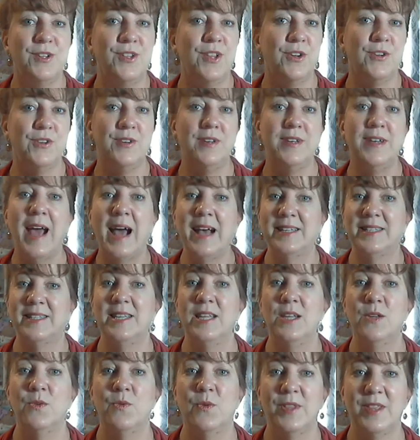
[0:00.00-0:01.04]
They're not
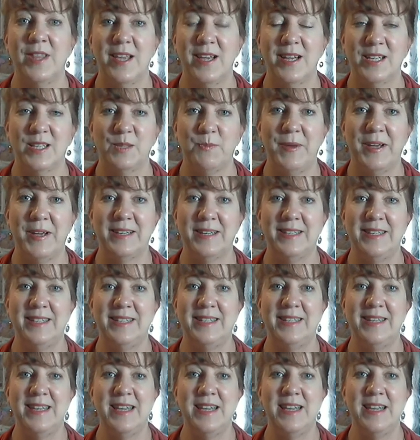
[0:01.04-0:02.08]
seeing what they expect to
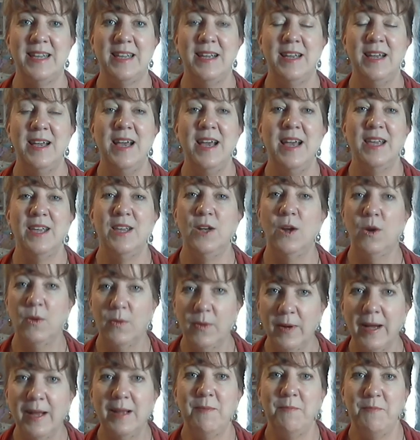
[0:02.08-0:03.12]
see. You know
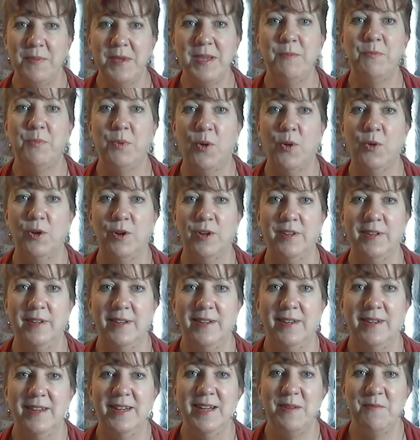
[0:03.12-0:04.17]
what? Be bold.
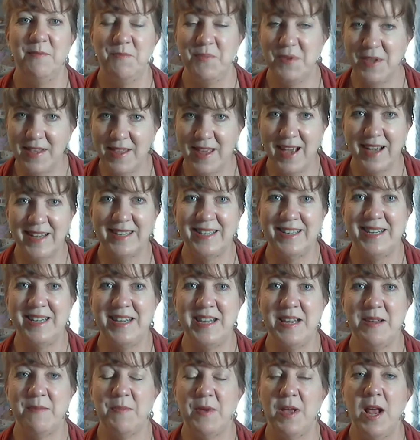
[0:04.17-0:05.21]
Be that
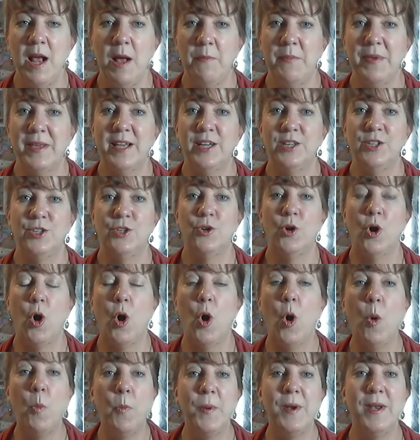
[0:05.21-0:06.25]
team, because you're
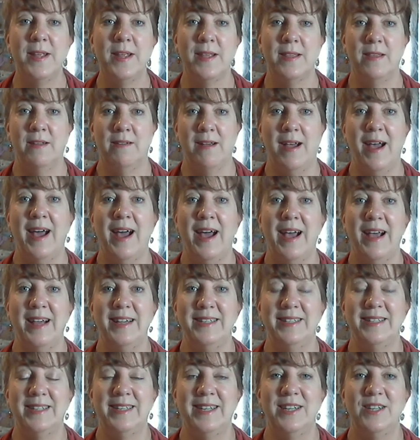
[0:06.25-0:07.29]
opening their
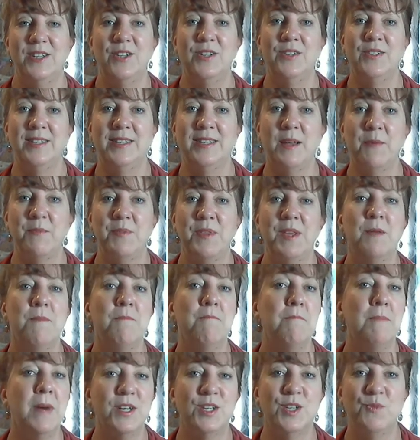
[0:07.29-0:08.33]
eyes to something
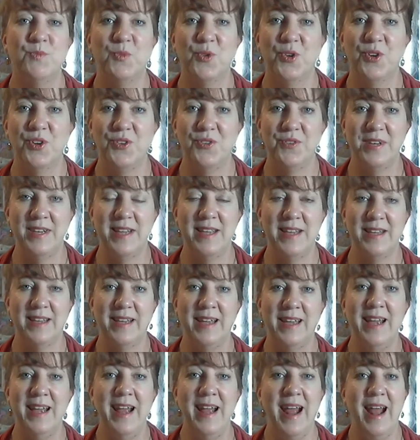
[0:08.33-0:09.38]
much more
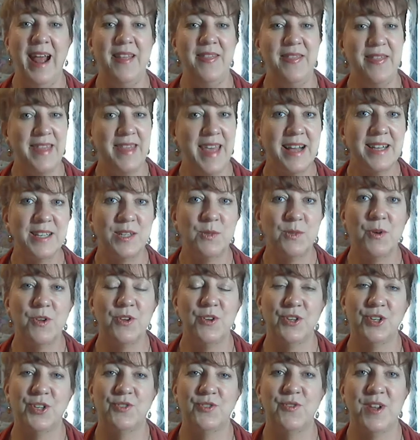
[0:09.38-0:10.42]
unique. And that's where
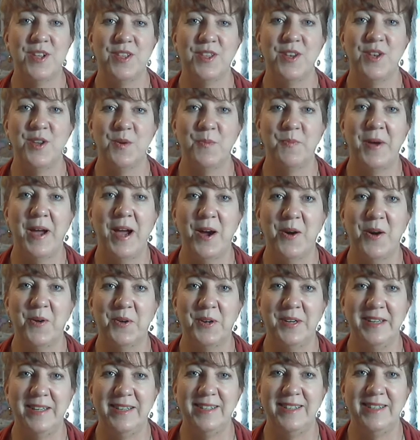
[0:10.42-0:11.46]
your strength and your power
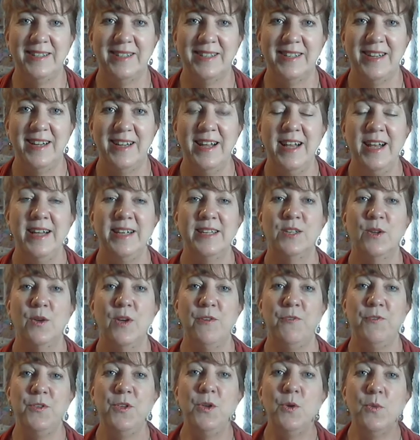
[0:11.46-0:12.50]
is. So
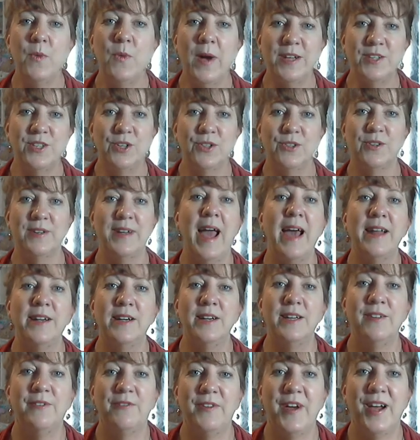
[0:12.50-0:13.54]
if you want to learn how to
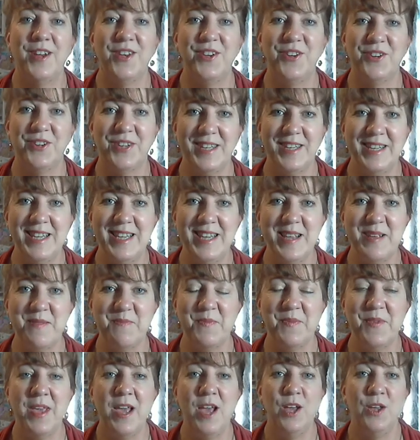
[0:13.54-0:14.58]
define your team,
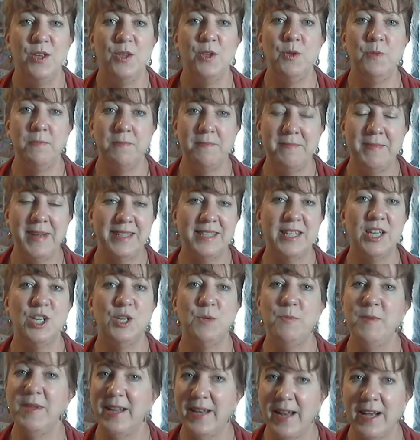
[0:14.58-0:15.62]
you message
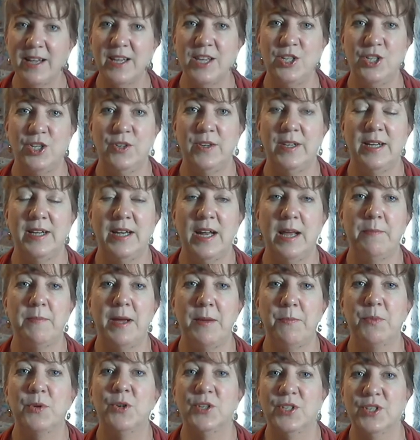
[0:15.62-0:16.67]
me and I'll get you in on my
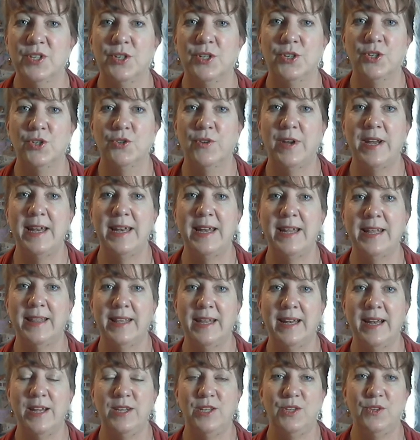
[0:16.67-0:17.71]
personal training that
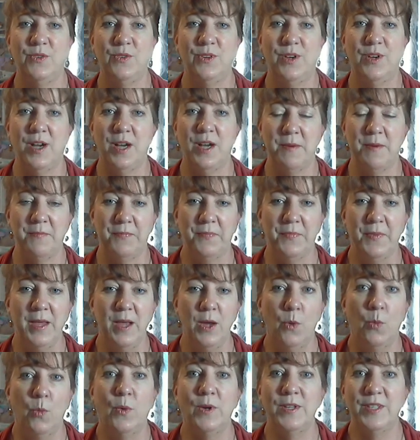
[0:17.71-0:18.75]
I do
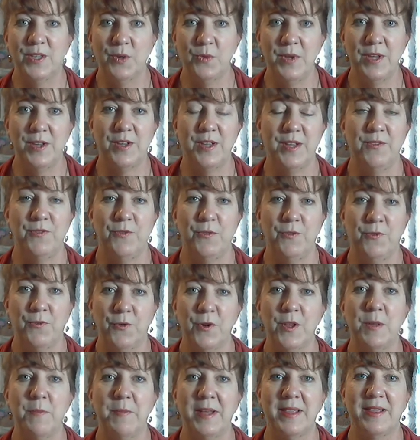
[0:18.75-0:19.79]
once a week for
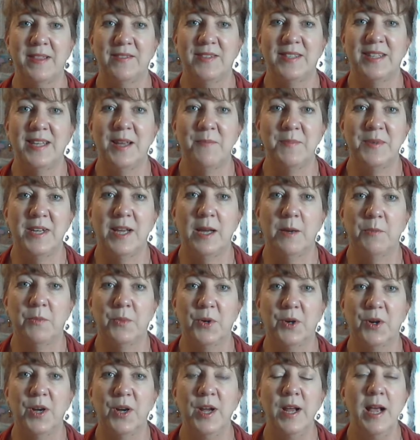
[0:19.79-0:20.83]
the month of
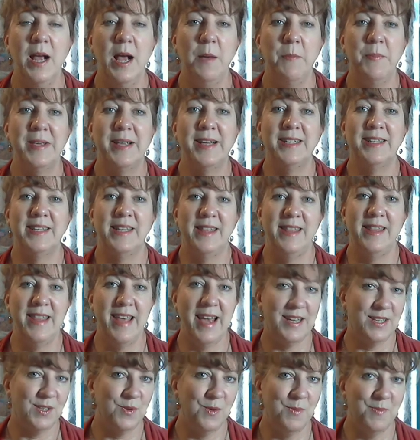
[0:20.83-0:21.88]
September, because
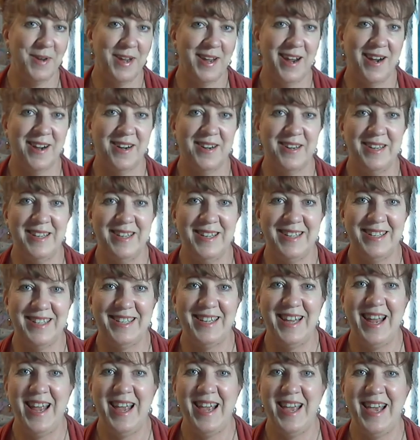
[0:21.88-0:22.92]
that's where my heart is,
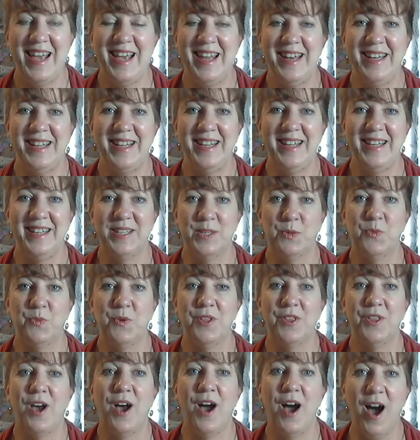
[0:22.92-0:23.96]
and it's
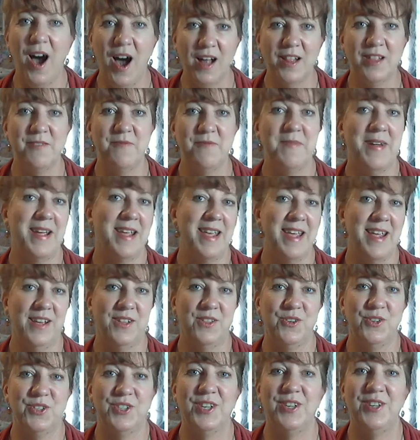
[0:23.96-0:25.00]
with all of my
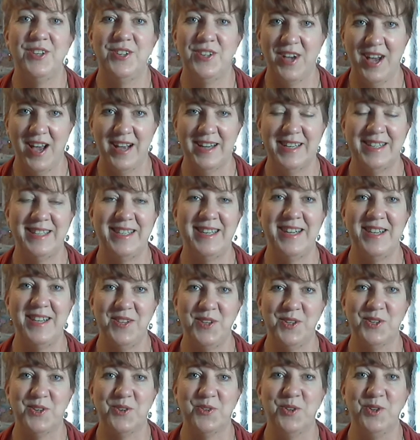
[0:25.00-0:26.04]
handlers and dogs in
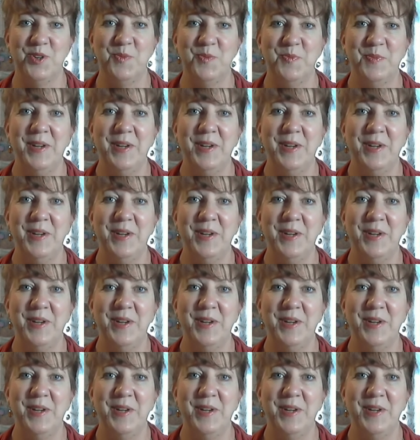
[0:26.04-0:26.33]
this group